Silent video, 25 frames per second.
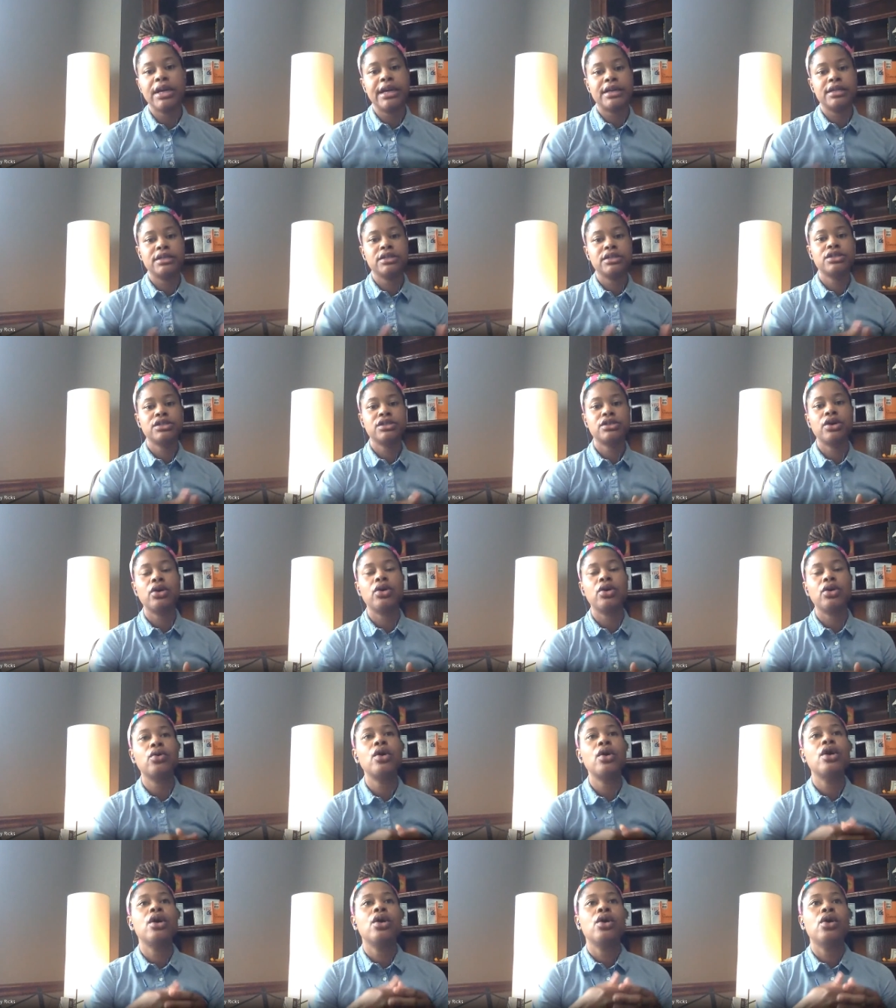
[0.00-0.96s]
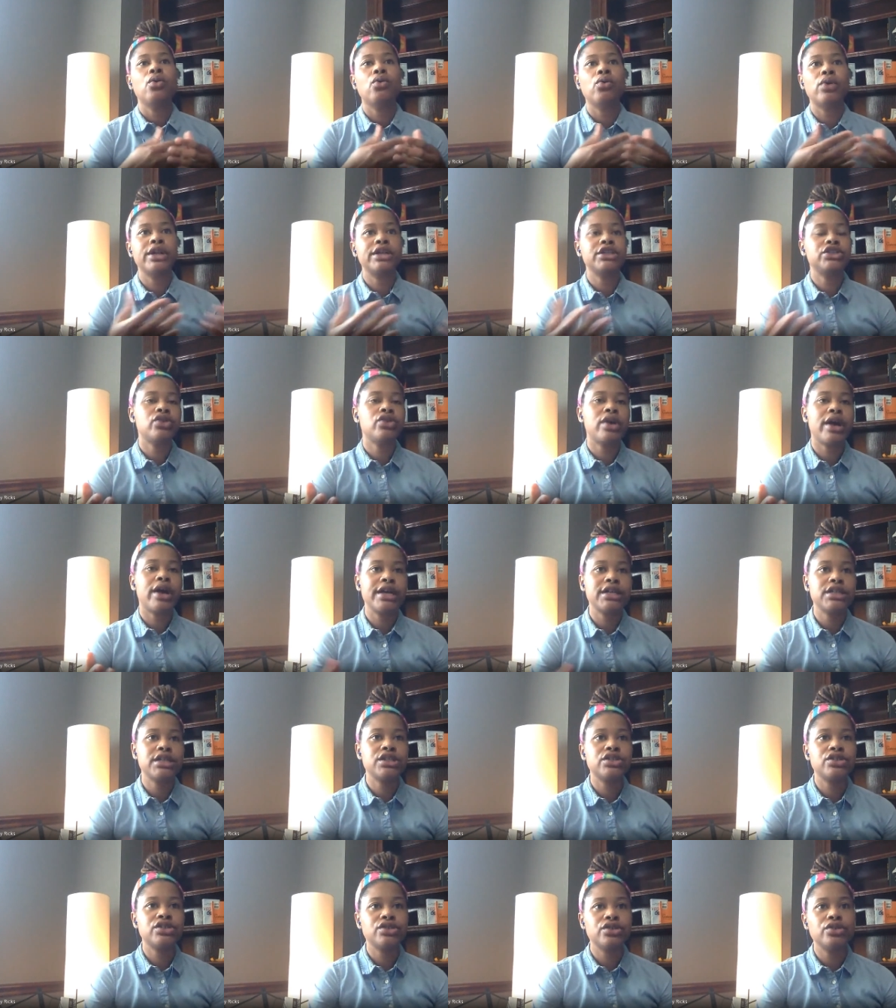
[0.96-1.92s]
And so what it tries
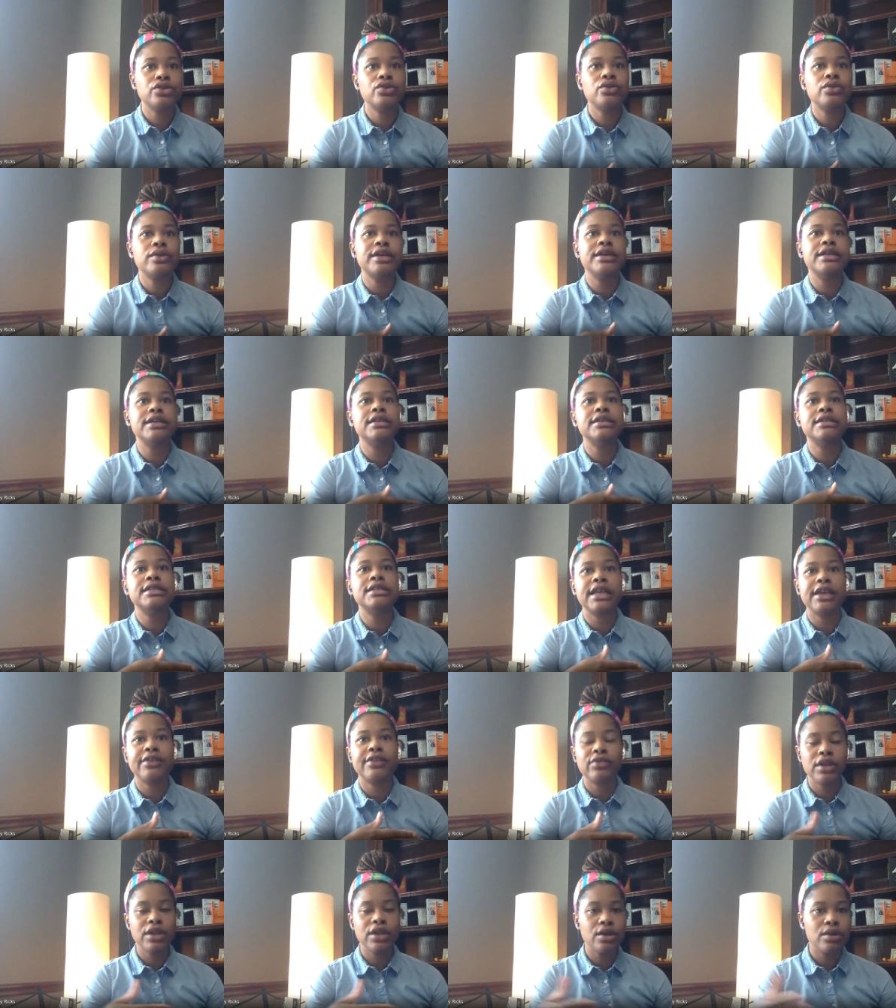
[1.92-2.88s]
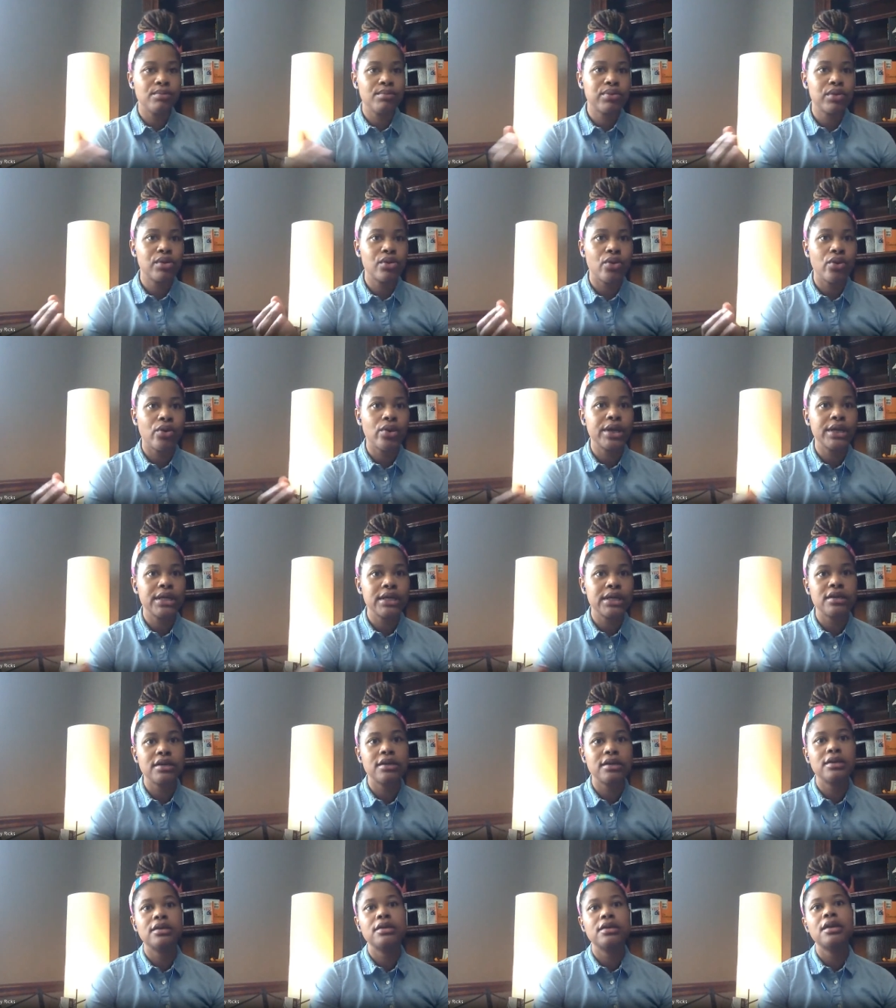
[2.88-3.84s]
to do is, if the
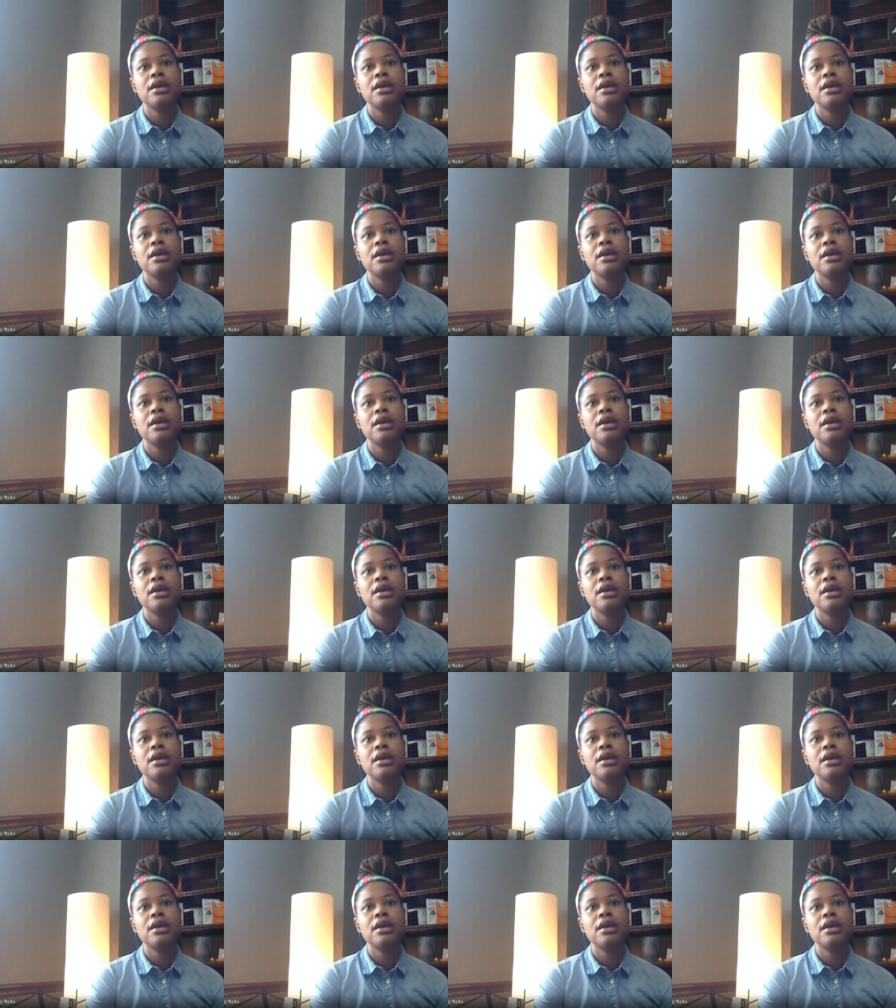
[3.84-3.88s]
employee